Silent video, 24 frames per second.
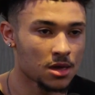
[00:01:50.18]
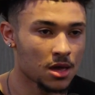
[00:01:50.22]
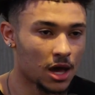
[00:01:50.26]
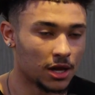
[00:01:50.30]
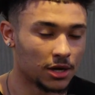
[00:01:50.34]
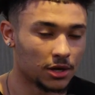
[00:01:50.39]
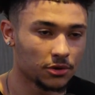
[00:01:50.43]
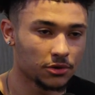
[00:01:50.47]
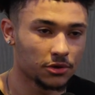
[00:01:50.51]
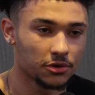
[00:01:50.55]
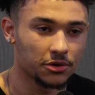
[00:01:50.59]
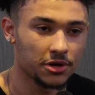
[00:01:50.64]
I
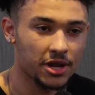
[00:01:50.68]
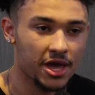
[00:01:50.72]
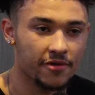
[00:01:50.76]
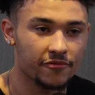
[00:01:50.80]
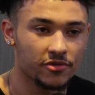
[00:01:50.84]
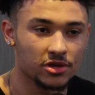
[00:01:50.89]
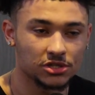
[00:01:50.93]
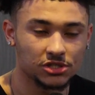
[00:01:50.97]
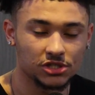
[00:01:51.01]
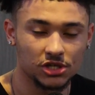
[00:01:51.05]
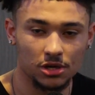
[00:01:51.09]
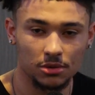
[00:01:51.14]
know you're in
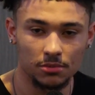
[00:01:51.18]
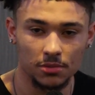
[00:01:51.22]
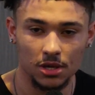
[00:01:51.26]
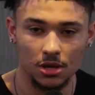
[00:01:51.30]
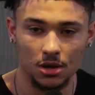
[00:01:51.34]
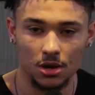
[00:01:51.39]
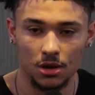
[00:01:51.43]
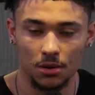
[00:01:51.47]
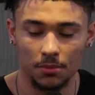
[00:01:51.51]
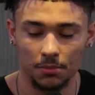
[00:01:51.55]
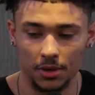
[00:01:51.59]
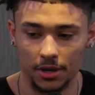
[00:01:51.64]
heaven cheering me
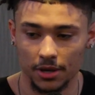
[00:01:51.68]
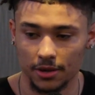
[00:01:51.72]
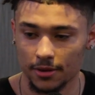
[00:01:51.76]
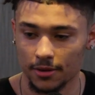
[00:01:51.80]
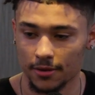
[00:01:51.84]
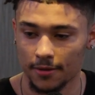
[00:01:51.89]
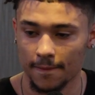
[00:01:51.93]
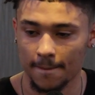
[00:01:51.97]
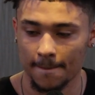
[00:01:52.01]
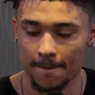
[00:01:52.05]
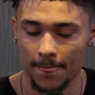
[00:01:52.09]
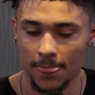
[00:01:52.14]
on, but
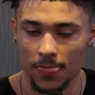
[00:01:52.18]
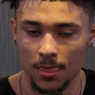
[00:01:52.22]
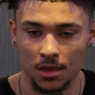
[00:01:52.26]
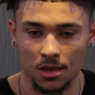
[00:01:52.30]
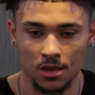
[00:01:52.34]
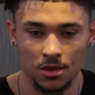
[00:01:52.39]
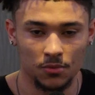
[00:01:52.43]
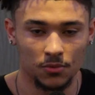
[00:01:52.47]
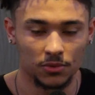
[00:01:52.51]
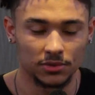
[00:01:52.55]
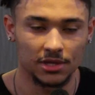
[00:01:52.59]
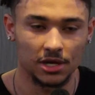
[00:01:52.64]

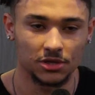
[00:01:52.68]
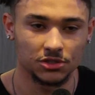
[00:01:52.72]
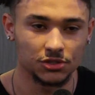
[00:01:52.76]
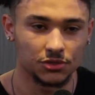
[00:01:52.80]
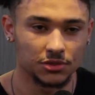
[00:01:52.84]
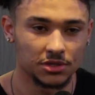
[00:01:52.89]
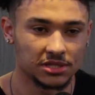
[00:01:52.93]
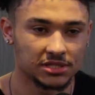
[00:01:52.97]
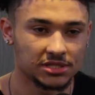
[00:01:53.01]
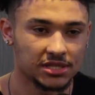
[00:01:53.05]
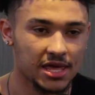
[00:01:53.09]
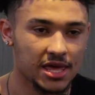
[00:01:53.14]
without you
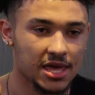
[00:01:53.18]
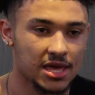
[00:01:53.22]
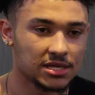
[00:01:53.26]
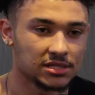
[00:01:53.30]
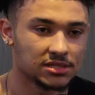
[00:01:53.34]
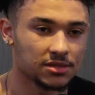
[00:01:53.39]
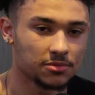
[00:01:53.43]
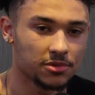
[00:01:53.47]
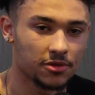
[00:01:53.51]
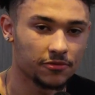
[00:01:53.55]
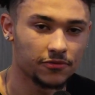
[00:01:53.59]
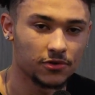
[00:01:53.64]
in the
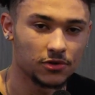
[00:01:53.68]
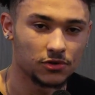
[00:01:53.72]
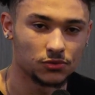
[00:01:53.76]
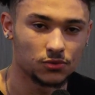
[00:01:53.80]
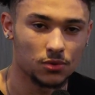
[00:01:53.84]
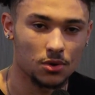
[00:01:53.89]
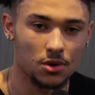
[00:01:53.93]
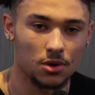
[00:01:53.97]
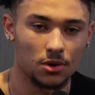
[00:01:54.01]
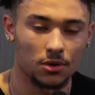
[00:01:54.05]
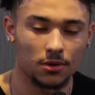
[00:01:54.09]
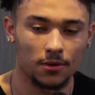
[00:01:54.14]
something feels
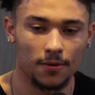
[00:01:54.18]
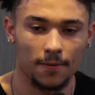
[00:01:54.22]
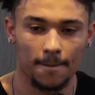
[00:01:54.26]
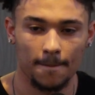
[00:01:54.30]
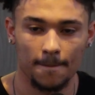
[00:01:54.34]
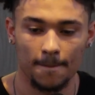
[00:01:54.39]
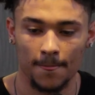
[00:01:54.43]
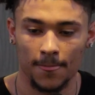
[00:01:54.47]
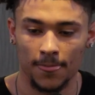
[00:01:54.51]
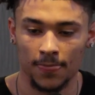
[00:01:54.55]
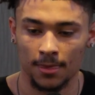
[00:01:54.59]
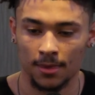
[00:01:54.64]
wrong.
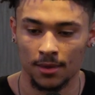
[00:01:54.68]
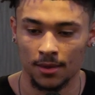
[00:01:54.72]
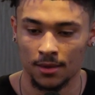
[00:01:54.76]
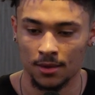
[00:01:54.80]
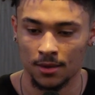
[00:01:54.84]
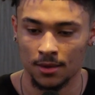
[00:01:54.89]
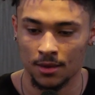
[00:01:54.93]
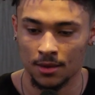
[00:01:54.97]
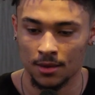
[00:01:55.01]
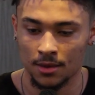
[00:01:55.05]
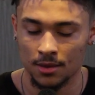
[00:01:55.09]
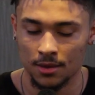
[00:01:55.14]

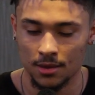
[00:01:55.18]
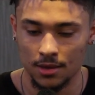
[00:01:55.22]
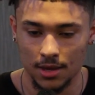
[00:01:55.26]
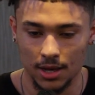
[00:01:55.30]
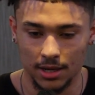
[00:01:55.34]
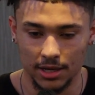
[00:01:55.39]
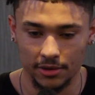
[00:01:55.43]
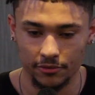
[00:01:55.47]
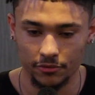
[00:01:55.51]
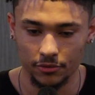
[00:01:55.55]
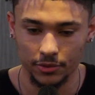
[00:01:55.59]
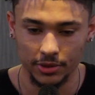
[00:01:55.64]
I
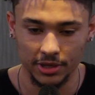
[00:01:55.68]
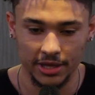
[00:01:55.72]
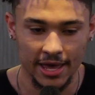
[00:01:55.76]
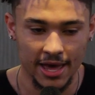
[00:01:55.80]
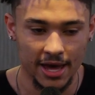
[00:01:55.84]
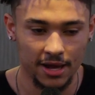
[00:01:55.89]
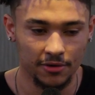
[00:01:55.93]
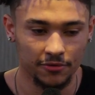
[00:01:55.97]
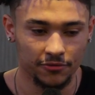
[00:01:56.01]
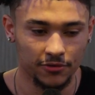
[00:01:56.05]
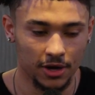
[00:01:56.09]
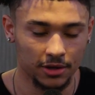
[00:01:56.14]
never really
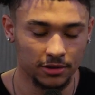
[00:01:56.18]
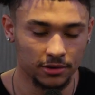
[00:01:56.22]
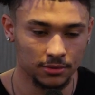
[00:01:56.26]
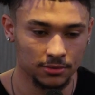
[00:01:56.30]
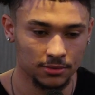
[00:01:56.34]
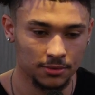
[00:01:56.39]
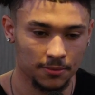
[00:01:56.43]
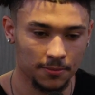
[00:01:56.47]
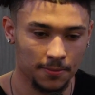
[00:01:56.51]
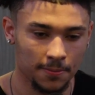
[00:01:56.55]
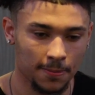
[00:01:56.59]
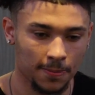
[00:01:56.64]
had a father,
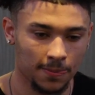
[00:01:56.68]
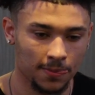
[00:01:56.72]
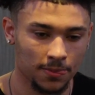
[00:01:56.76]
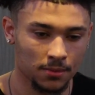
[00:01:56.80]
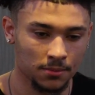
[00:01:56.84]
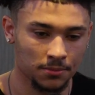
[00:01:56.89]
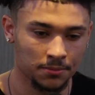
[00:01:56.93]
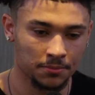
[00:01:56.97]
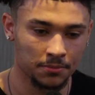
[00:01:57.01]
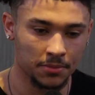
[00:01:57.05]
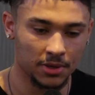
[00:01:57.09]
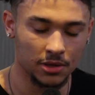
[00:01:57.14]

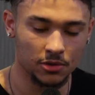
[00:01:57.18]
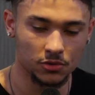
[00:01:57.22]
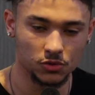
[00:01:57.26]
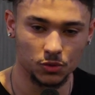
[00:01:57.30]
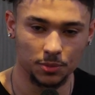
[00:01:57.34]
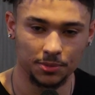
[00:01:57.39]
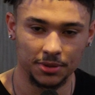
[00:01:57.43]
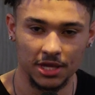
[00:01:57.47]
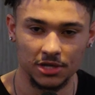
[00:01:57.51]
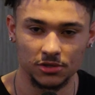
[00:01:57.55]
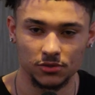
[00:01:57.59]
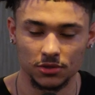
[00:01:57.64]
but he was
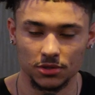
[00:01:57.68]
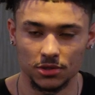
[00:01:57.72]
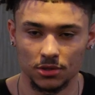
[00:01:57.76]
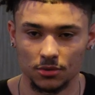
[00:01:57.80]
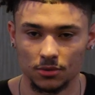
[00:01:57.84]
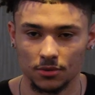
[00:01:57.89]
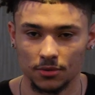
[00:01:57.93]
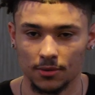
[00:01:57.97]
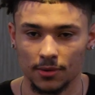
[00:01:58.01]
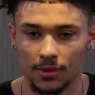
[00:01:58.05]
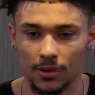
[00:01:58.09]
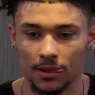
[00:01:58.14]
replaced with you.
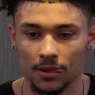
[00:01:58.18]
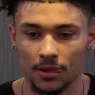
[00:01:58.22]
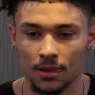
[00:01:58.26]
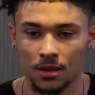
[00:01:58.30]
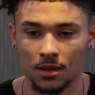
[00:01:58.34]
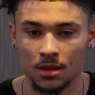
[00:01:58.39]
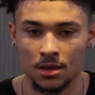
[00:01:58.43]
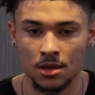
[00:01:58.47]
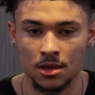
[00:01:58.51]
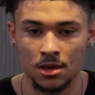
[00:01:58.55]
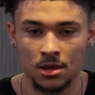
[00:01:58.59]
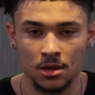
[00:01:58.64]

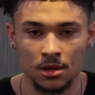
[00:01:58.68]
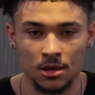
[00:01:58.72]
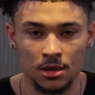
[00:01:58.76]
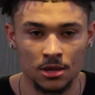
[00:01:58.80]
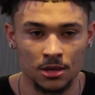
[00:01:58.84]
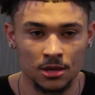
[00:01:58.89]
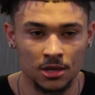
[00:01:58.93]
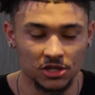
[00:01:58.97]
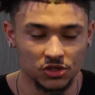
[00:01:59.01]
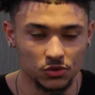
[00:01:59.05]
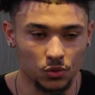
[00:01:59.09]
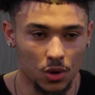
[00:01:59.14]

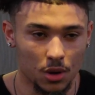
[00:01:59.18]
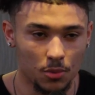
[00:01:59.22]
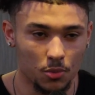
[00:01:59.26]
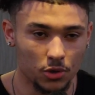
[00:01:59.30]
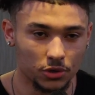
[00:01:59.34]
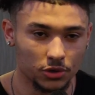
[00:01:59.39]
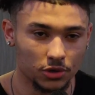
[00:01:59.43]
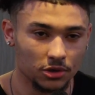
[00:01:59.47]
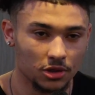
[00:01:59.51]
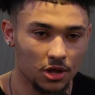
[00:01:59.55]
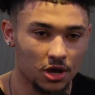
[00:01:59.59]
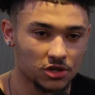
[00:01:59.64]
That's why I'm on
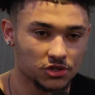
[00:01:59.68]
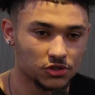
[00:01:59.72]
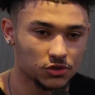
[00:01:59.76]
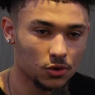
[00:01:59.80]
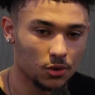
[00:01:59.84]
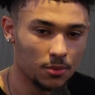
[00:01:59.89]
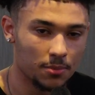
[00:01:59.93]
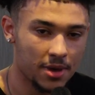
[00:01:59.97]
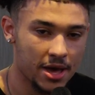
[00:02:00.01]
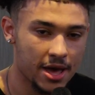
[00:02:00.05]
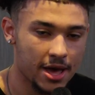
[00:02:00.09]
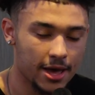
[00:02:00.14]
your loss so
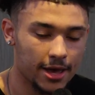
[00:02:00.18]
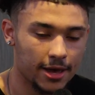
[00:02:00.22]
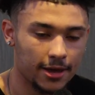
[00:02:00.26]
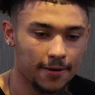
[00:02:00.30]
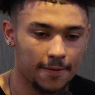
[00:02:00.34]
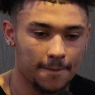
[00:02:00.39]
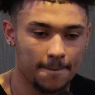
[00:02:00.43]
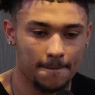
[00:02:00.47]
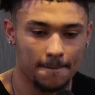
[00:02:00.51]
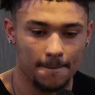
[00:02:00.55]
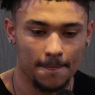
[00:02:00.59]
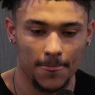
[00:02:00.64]
bad.
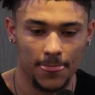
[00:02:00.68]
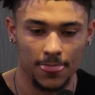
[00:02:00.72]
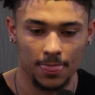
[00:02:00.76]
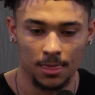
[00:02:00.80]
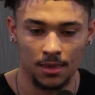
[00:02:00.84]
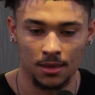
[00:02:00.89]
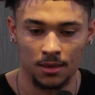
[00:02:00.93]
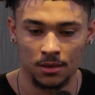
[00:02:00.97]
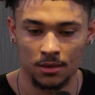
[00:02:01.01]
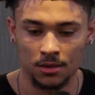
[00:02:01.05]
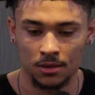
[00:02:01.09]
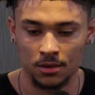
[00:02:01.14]

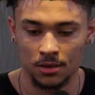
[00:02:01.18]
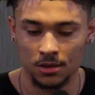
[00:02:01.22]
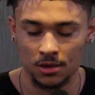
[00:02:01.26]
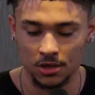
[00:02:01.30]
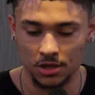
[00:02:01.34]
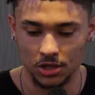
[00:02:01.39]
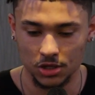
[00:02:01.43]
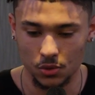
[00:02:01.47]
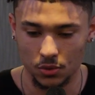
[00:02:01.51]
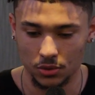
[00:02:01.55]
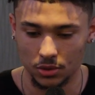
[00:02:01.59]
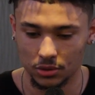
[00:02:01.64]

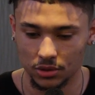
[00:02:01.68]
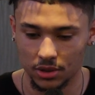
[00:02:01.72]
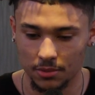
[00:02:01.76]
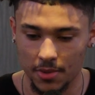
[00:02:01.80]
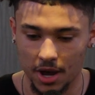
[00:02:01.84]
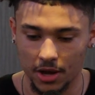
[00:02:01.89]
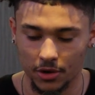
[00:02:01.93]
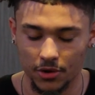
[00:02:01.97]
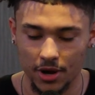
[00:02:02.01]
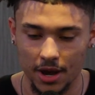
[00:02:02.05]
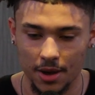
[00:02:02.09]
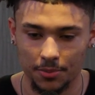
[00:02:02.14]
You weren't only
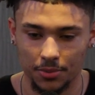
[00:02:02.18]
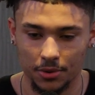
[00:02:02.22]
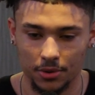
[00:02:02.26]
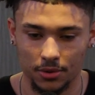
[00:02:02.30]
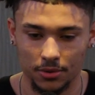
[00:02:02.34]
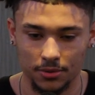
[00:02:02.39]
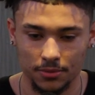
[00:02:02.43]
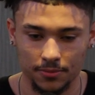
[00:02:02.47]
my grandpa.